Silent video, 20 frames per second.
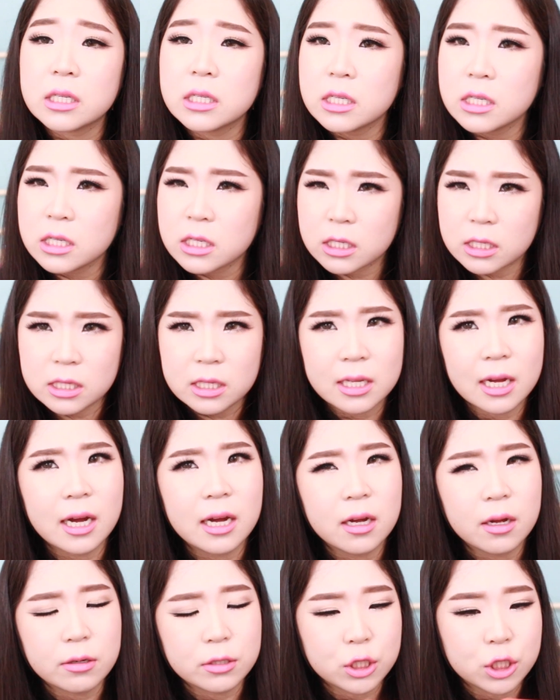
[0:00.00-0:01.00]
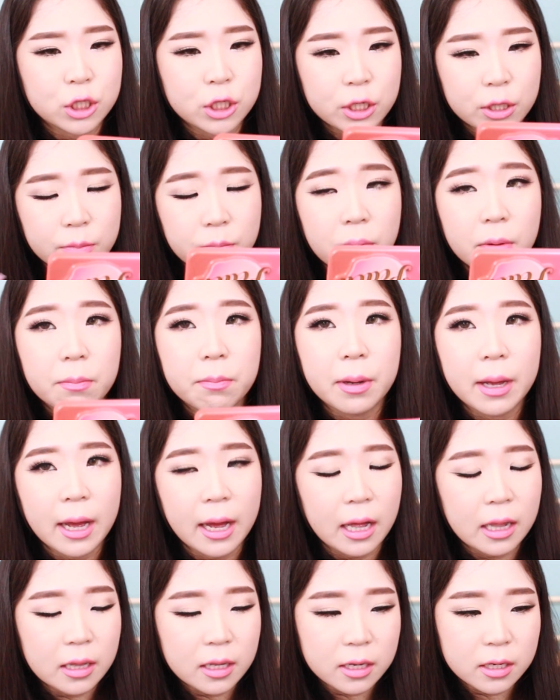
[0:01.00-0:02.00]
this is not a cheap
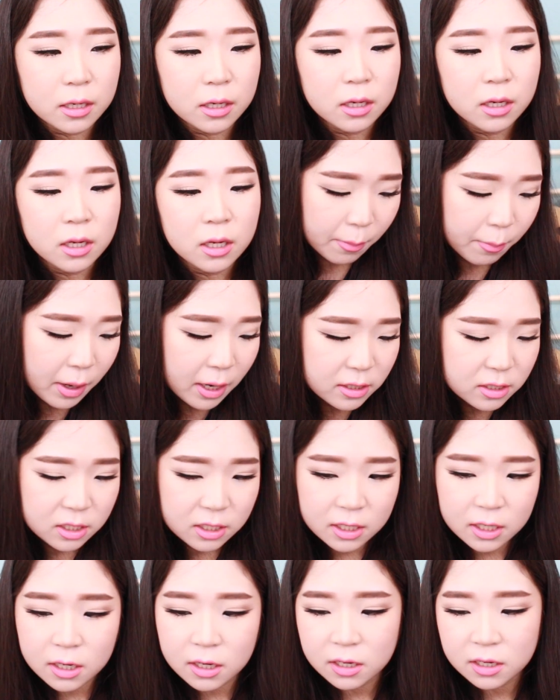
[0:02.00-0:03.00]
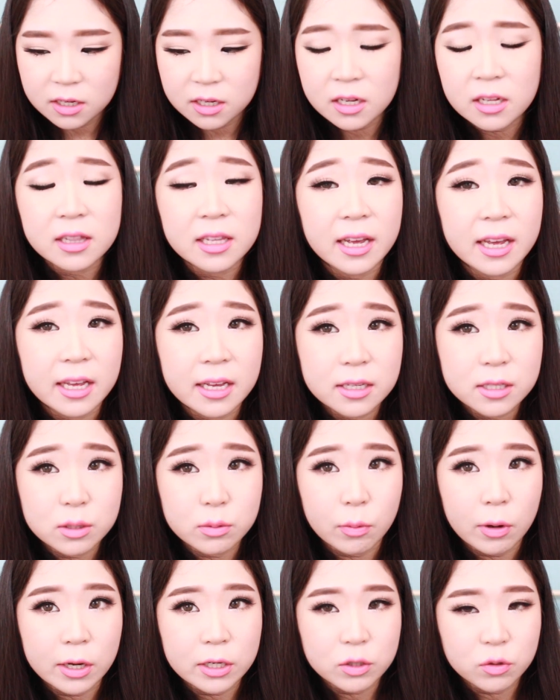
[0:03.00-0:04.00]
palette. I'm actually gonna like
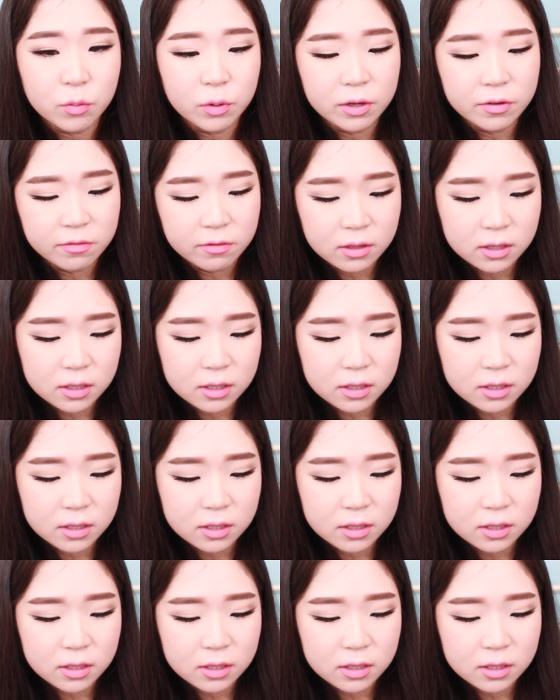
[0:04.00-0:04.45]
swatch one of